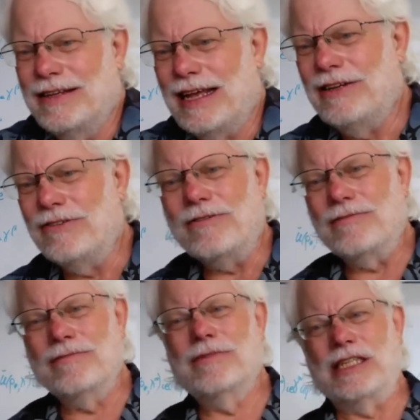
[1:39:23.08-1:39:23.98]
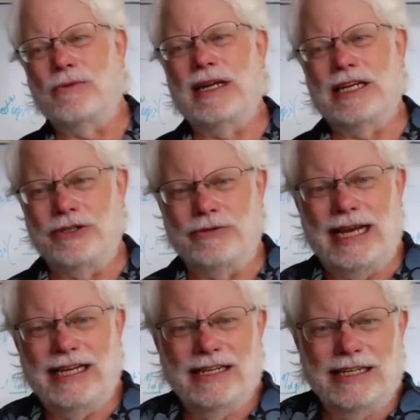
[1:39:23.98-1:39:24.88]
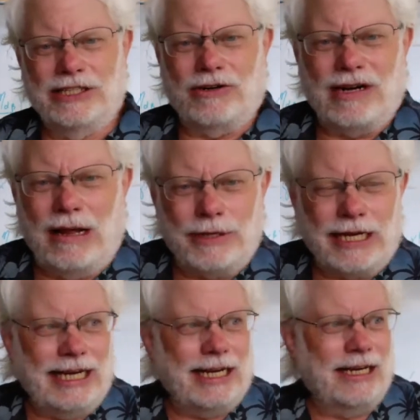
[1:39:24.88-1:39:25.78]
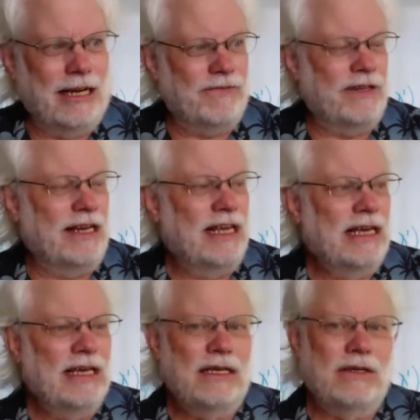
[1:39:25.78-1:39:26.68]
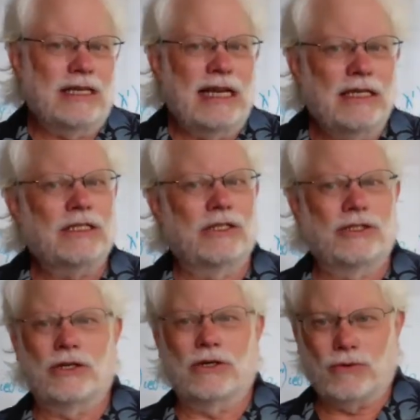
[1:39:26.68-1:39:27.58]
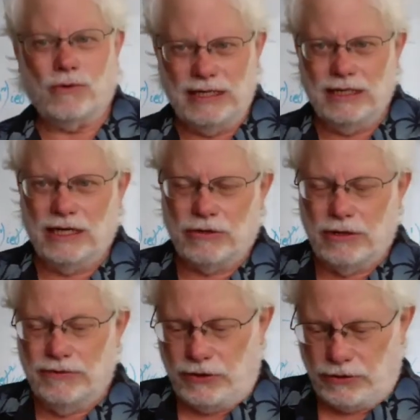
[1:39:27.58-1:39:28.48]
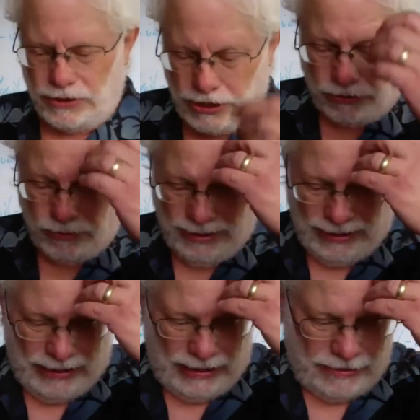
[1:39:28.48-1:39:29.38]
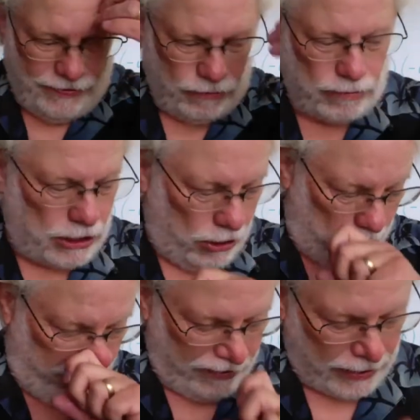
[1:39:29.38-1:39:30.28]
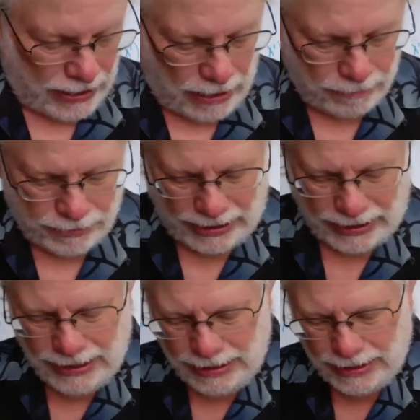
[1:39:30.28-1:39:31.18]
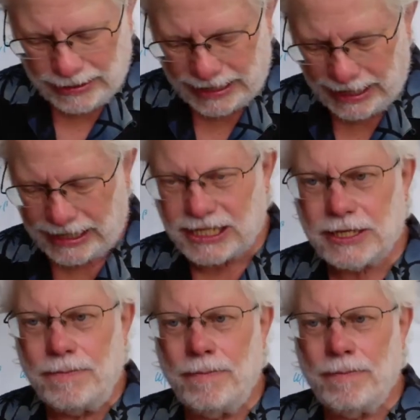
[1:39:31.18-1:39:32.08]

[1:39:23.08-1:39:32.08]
I don't see a way to do that. These are complicated enough, and you know, the answers are quite non-trivial. So if you'll recall for the Compton case,